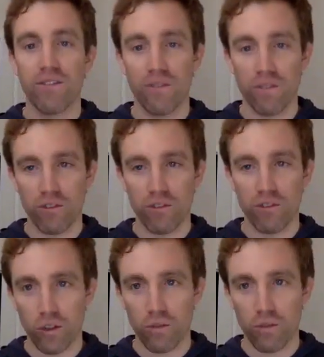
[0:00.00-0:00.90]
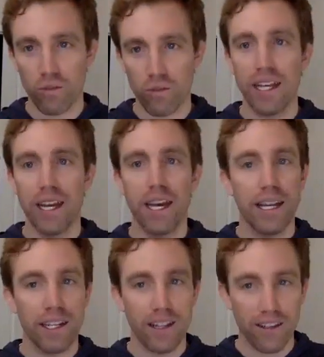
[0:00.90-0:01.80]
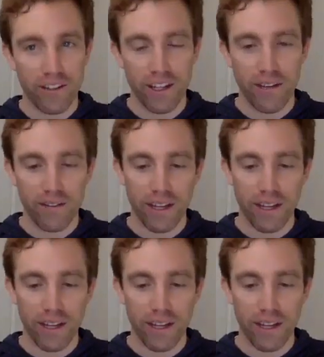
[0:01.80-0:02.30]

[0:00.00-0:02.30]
through social media and other stuff.